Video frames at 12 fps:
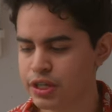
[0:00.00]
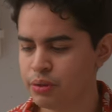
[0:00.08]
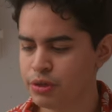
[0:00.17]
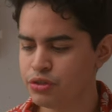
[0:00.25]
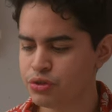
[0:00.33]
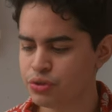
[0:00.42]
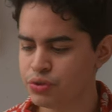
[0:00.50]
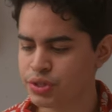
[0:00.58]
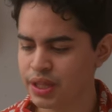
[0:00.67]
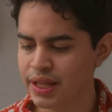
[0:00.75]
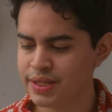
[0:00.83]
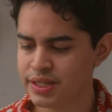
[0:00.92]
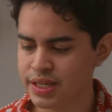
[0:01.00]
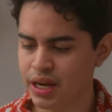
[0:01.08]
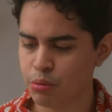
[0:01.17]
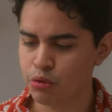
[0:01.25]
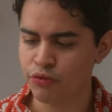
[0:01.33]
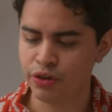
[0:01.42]
let me introduce the lenses that
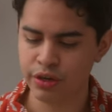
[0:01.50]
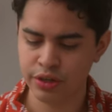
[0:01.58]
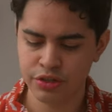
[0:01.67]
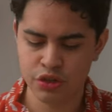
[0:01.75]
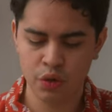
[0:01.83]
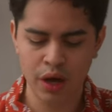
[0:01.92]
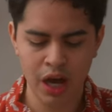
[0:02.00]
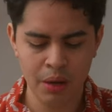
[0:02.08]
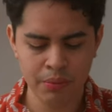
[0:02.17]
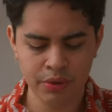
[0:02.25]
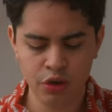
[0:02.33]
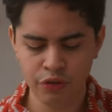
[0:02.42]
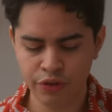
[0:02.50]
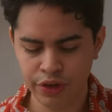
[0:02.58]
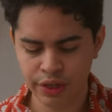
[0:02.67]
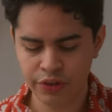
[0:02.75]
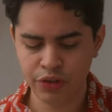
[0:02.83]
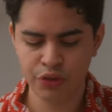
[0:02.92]
I'm converting. So I'm
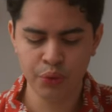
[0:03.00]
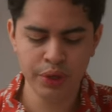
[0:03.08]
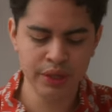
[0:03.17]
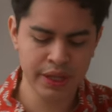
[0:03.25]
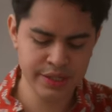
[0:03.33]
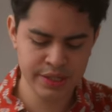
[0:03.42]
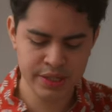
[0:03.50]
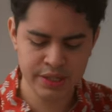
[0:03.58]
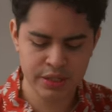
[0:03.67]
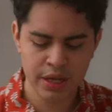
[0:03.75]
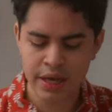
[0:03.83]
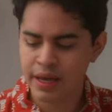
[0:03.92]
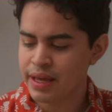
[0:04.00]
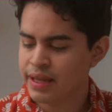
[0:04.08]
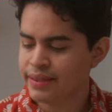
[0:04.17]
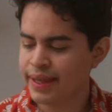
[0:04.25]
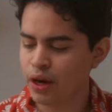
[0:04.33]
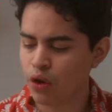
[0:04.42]
converting three lenses.
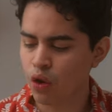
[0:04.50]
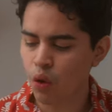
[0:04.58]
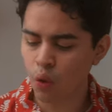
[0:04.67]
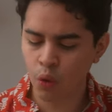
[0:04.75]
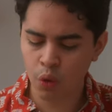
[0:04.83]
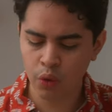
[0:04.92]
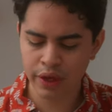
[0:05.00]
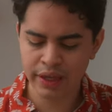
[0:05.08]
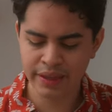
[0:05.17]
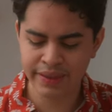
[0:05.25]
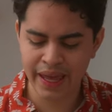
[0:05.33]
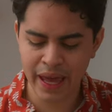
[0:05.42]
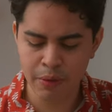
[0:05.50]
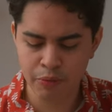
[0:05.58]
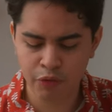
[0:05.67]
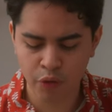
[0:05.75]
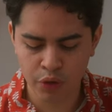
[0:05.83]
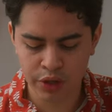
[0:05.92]
They are all in
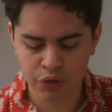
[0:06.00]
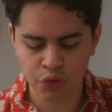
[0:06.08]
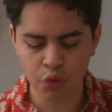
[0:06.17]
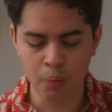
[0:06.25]
M42